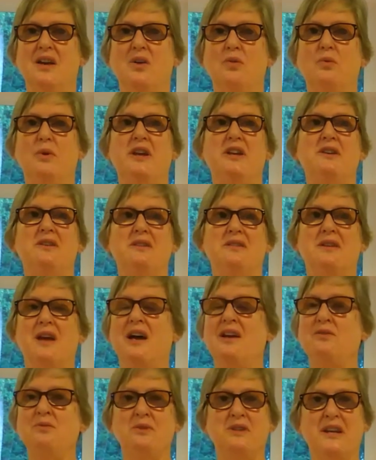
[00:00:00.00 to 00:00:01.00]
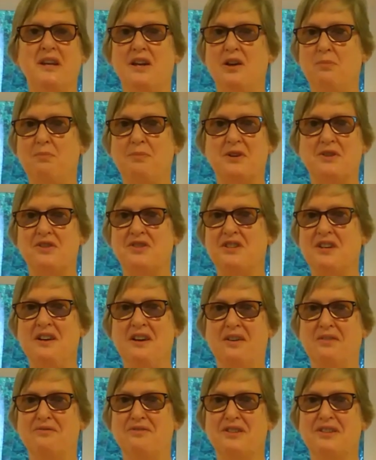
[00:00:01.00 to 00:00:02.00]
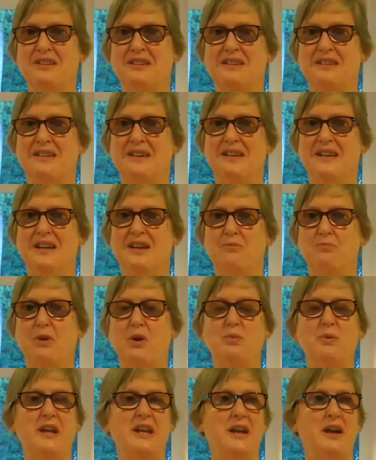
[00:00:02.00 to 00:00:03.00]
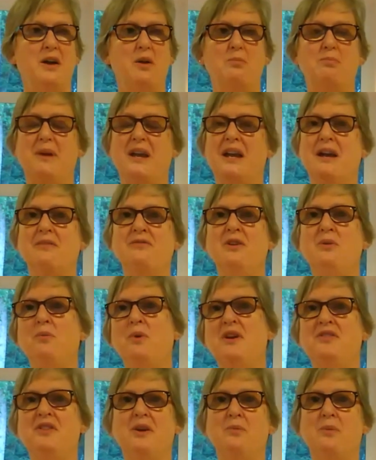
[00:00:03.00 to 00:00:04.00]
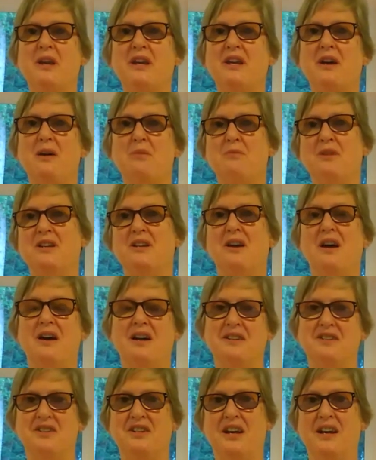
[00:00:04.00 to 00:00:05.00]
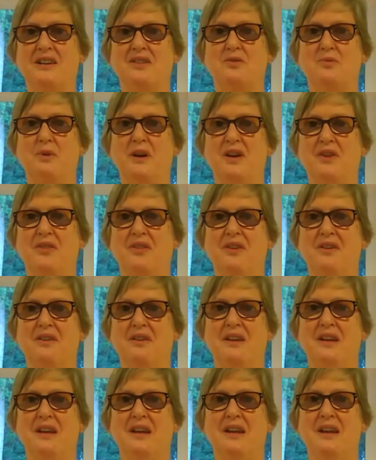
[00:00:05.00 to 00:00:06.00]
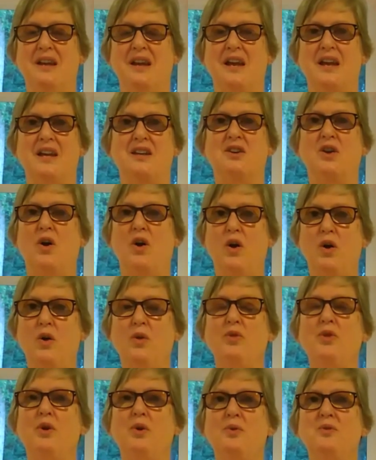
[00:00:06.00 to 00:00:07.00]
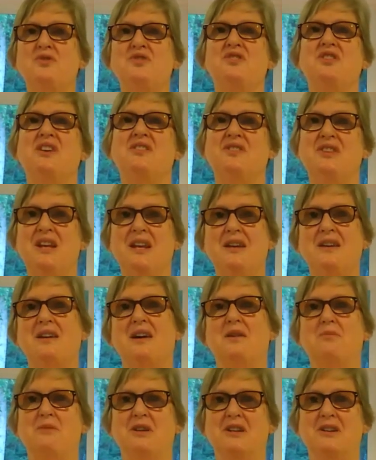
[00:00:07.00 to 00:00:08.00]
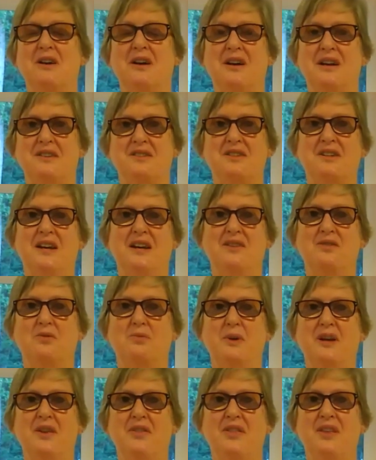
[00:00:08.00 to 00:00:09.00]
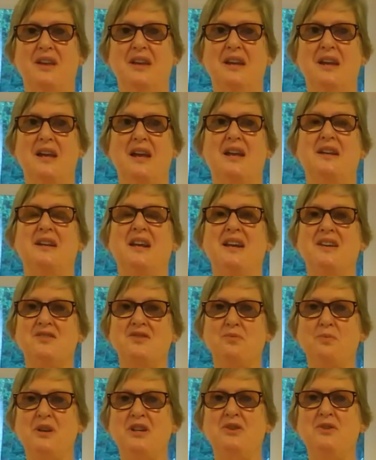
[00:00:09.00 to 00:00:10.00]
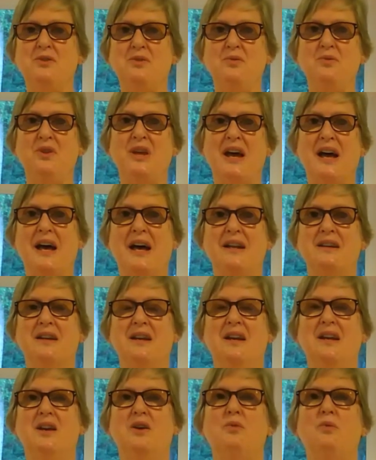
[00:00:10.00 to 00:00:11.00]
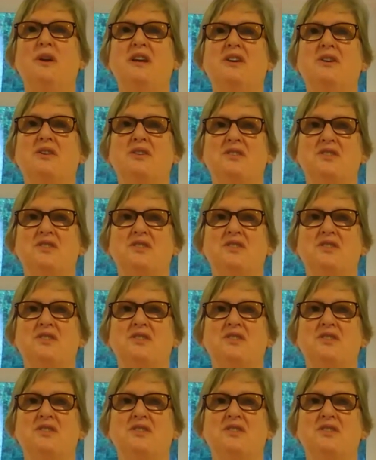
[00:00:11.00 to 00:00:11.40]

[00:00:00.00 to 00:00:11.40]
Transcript: we not only help ourselves, but we help everyone that we come in contact with, and all those that they come in contact with. And as we do that, we